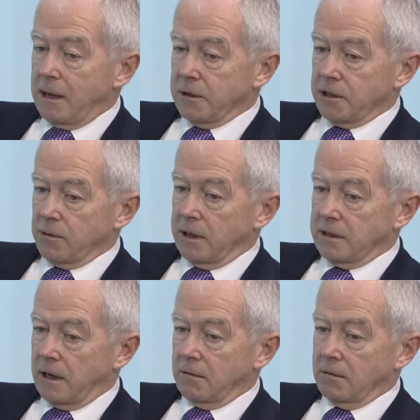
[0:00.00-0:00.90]
Lehman's
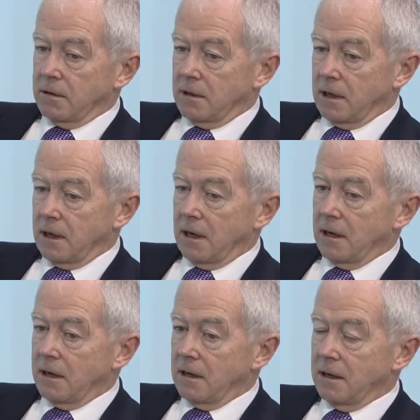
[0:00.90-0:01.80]
went down,
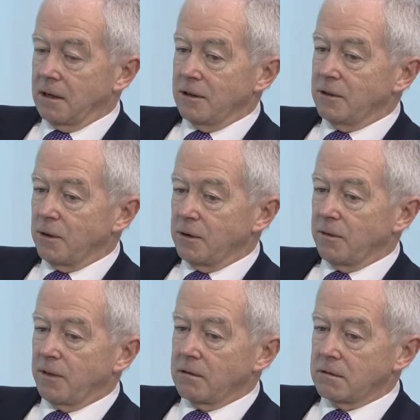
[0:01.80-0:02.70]

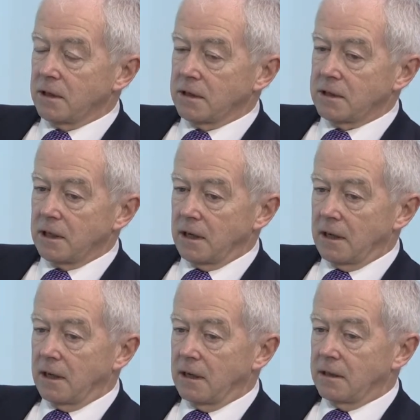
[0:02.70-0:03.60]
you found that
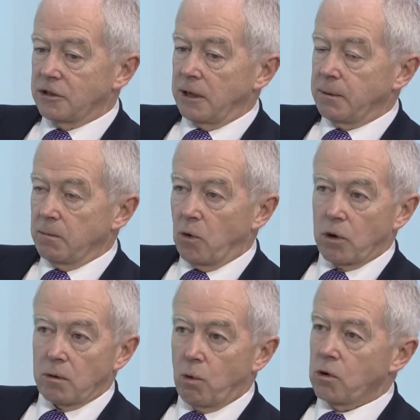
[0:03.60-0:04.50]
JP
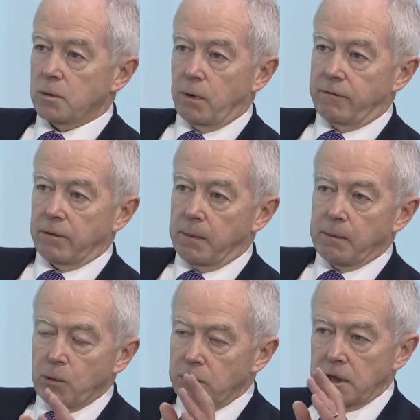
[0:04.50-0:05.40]
Morgan walked away from
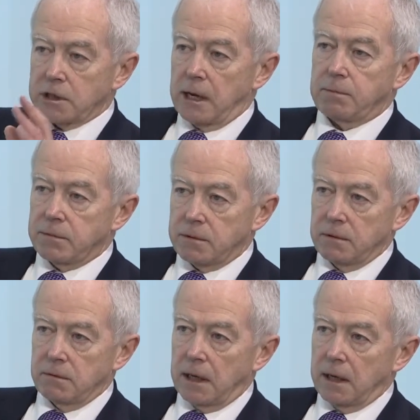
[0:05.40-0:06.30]
them. They wouldn't accept
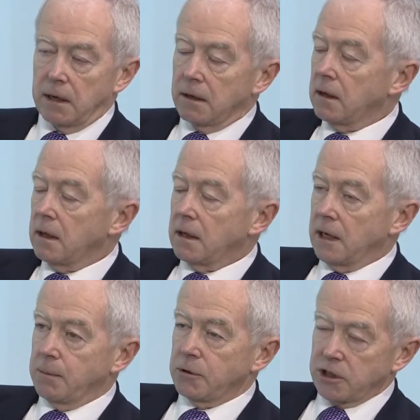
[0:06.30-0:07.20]

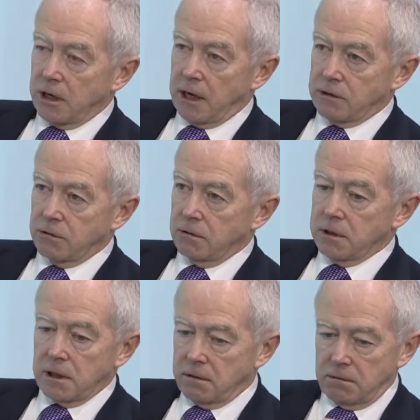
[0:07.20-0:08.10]
Lehman's collateral.
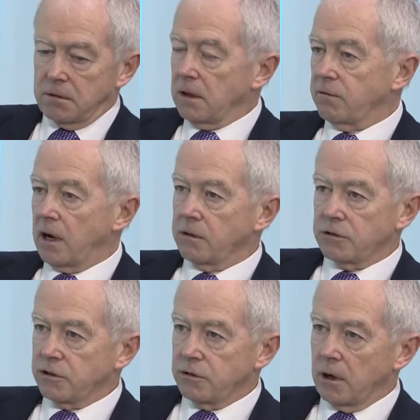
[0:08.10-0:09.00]
They said, your
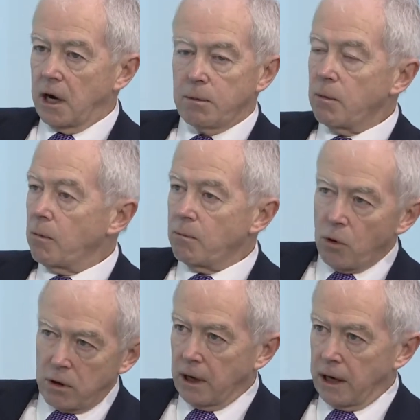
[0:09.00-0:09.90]
values are too high, we want
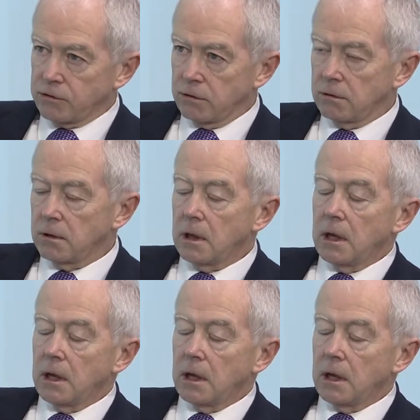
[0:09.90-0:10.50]
more collateral.